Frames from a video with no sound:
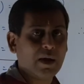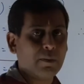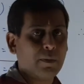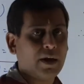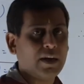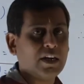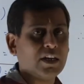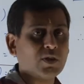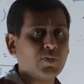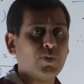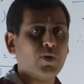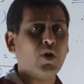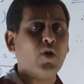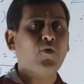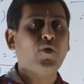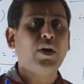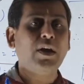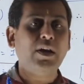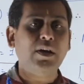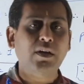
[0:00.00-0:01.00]
minus P
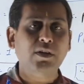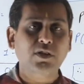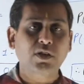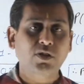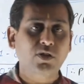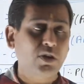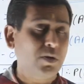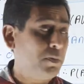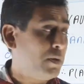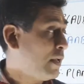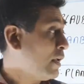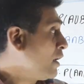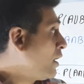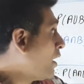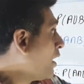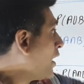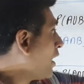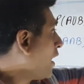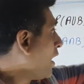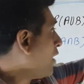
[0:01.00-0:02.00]
of A intersection B,
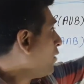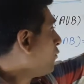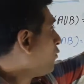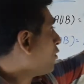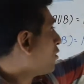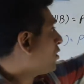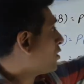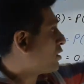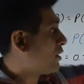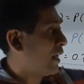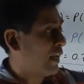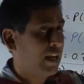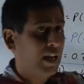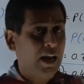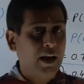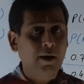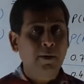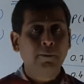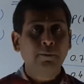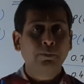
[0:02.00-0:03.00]
and for the
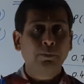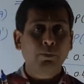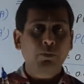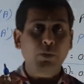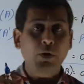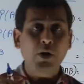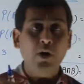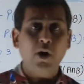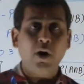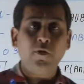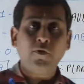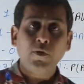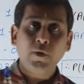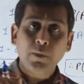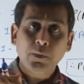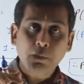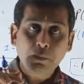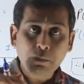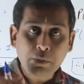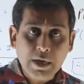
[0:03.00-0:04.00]
second P of
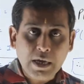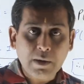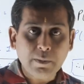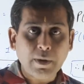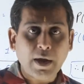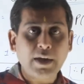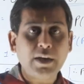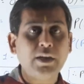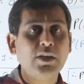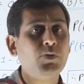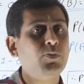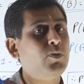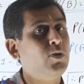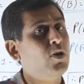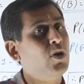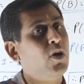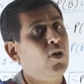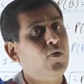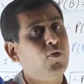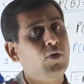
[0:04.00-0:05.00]
B minus
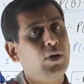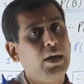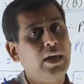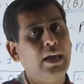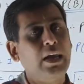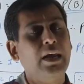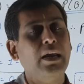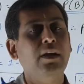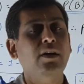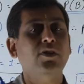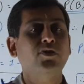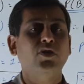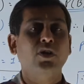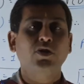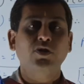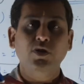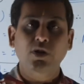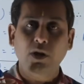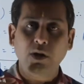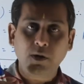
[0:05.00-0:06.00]
P of A
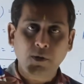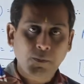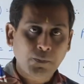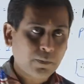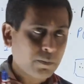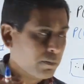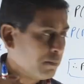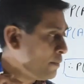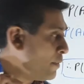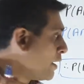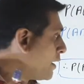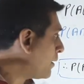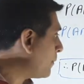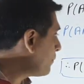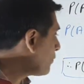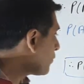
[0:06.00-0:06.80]
intersection B.